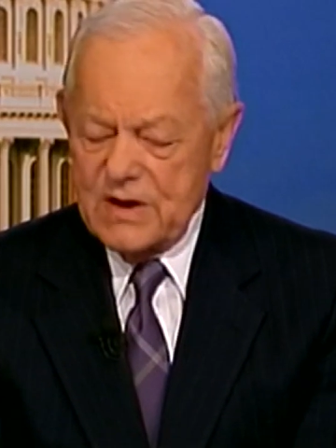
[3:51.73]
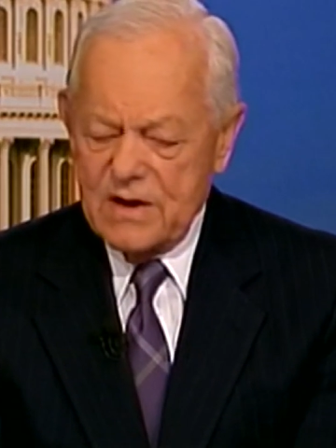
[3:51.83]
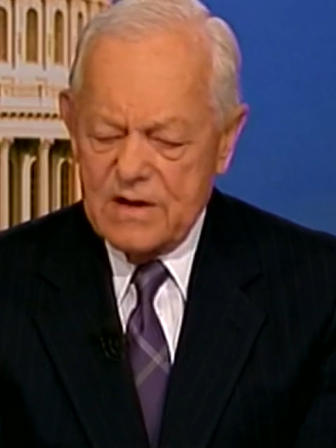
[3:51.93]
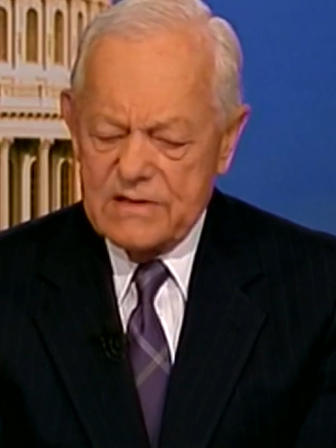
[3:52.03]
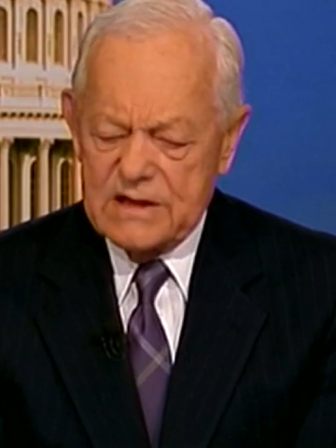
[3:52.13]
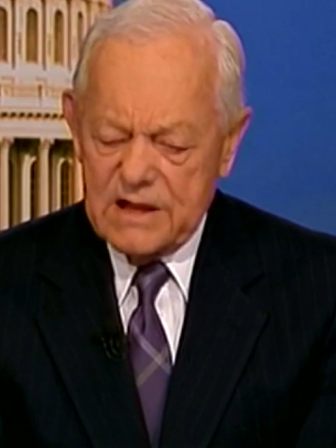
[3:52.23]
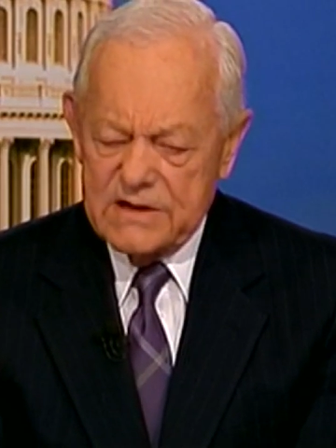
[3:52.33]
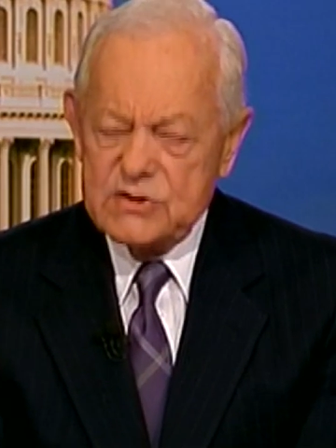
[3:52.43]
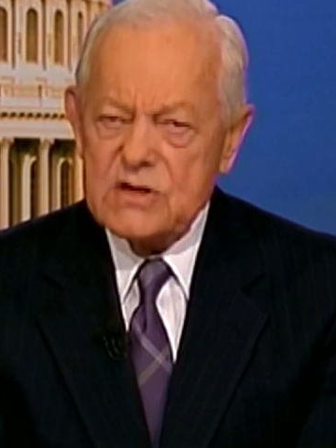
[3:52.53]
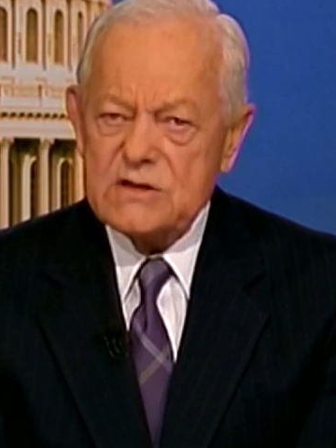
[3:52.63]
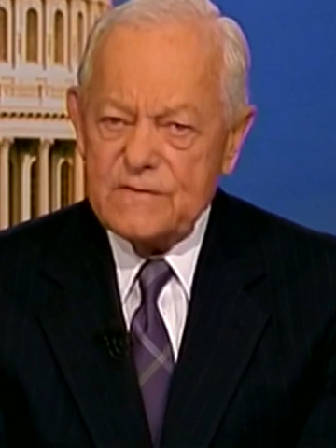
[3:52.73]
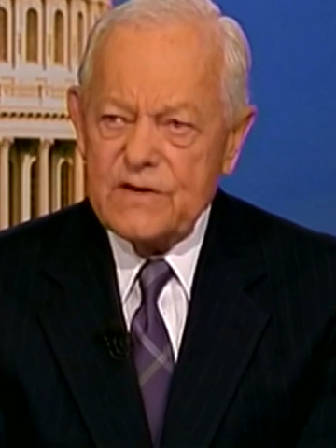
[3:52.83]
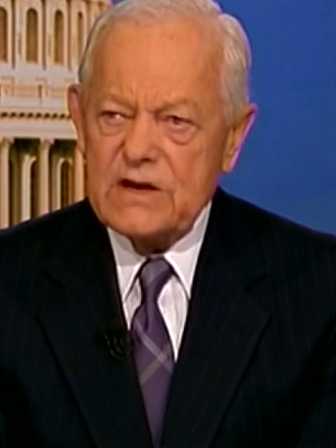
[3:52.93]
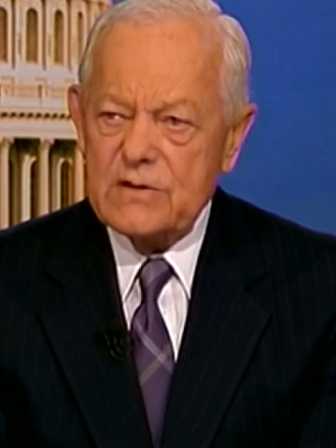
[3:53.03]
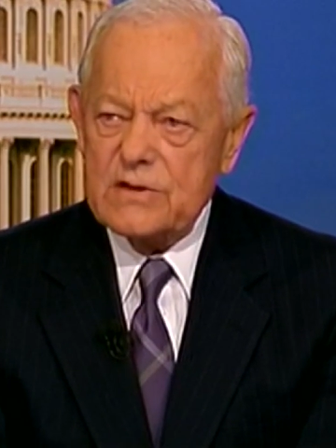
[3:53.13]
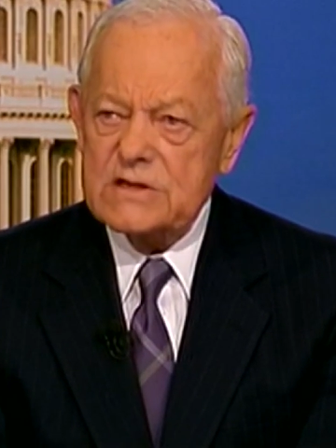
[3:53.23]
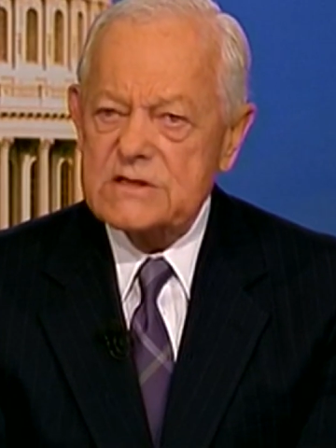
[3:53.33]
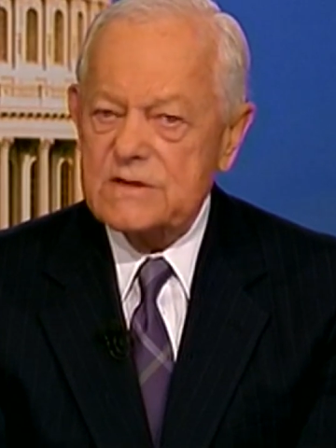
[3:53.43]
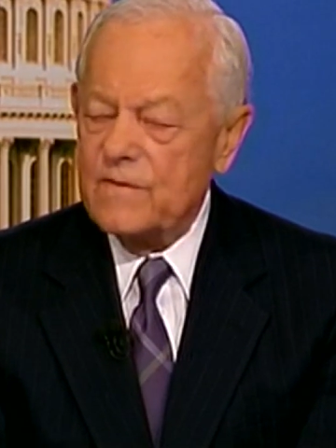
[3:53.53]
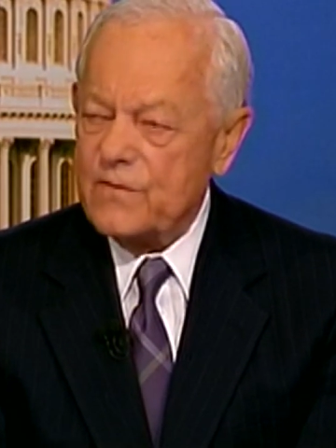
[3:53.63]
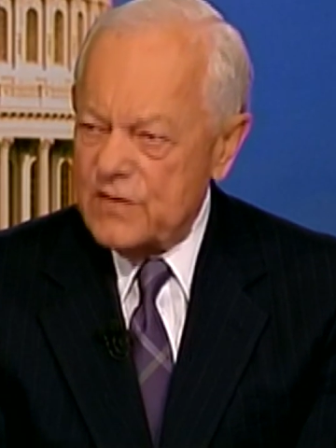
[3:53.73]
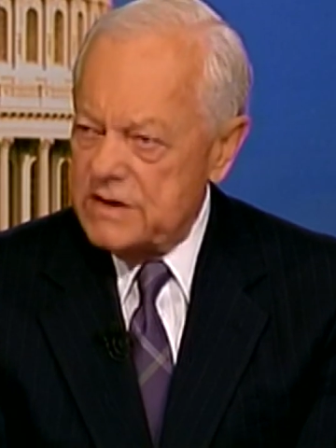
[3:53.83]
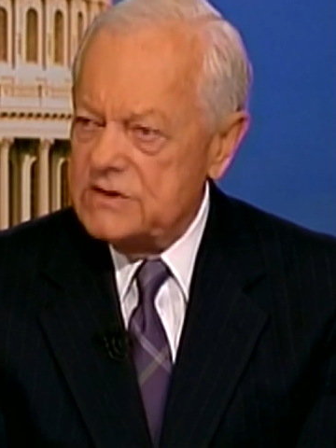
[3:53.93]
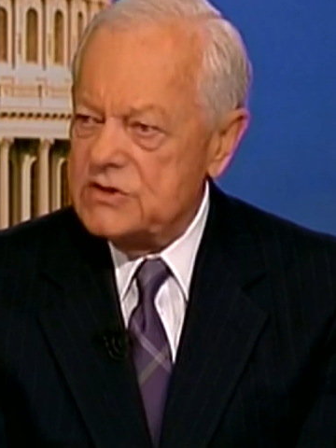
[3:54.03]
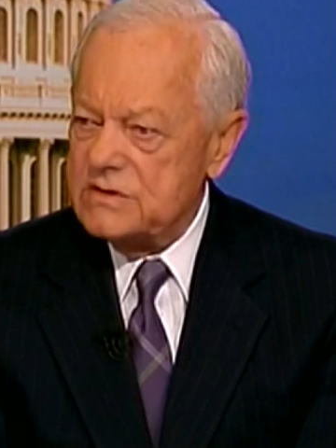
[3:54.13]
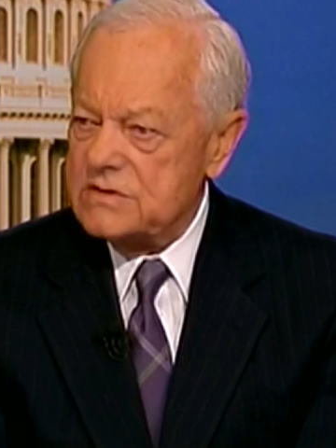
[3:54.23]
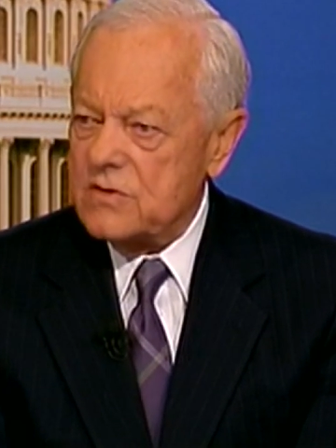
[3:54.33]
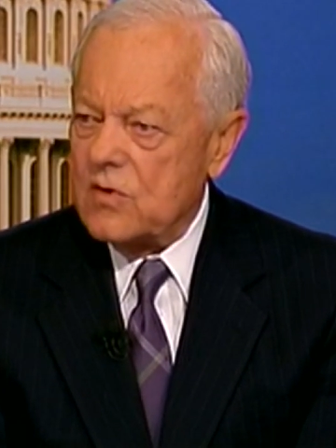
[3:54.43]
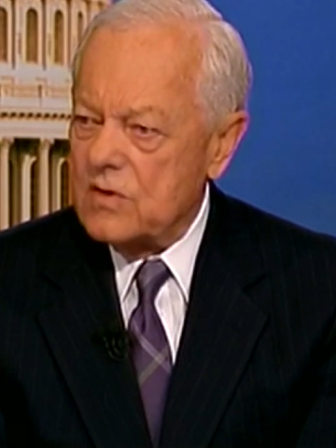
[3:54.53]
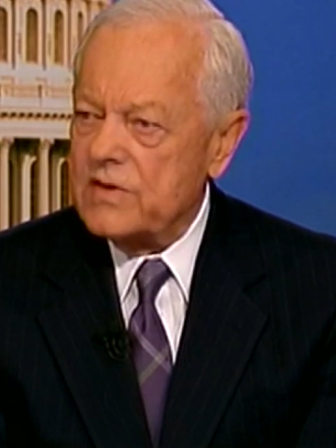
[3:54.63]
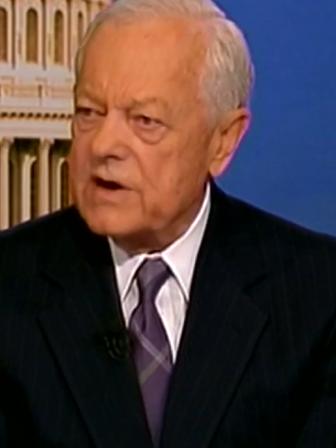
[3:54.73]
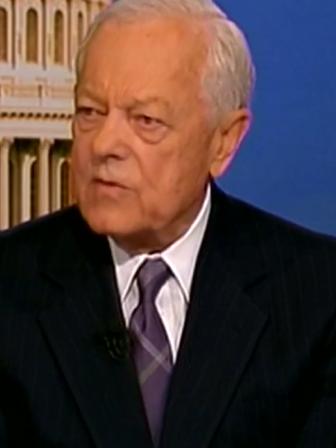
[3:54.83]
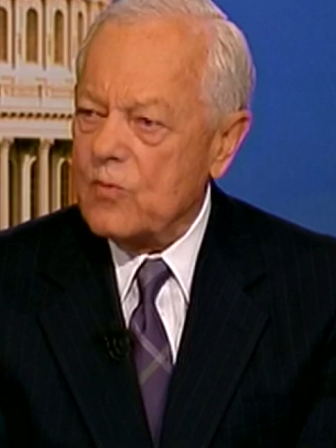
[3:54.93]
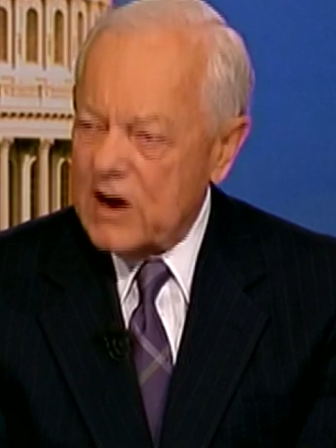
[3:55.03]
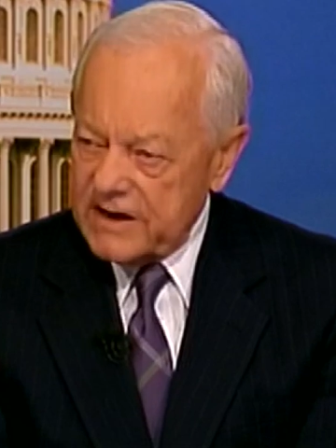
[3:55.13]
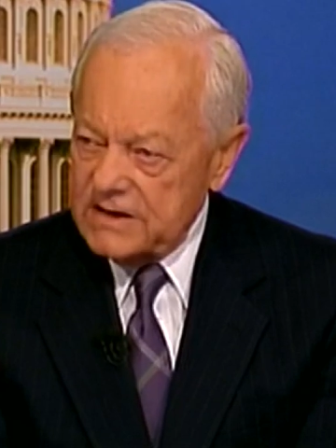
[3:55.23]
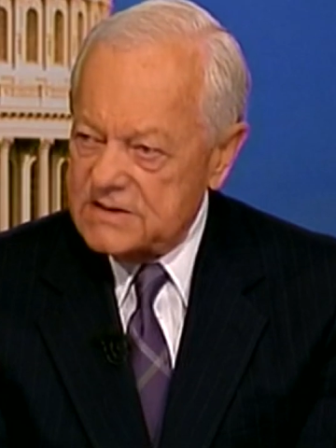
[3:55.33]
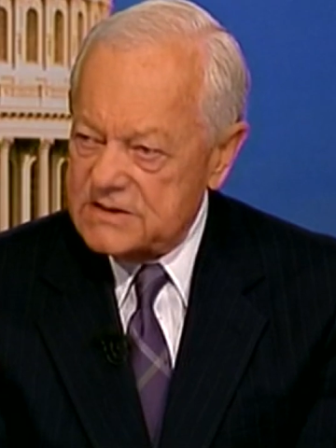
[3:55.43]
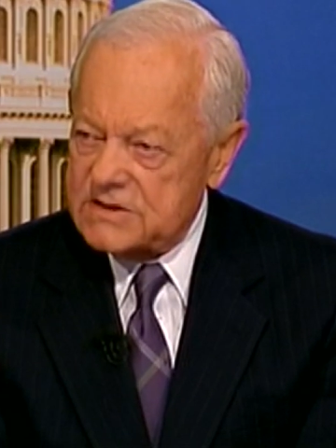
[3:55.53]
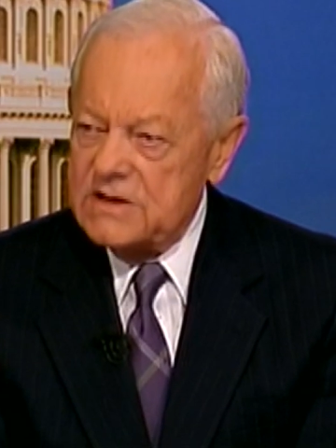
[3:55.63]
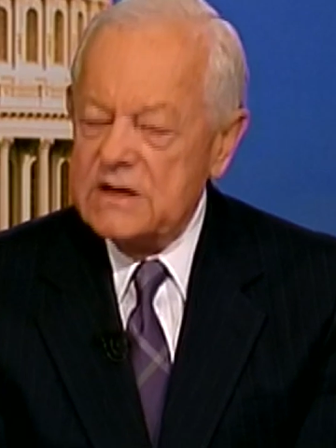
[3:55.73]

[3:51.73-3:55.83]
uh, that they just feel this infringes on their rights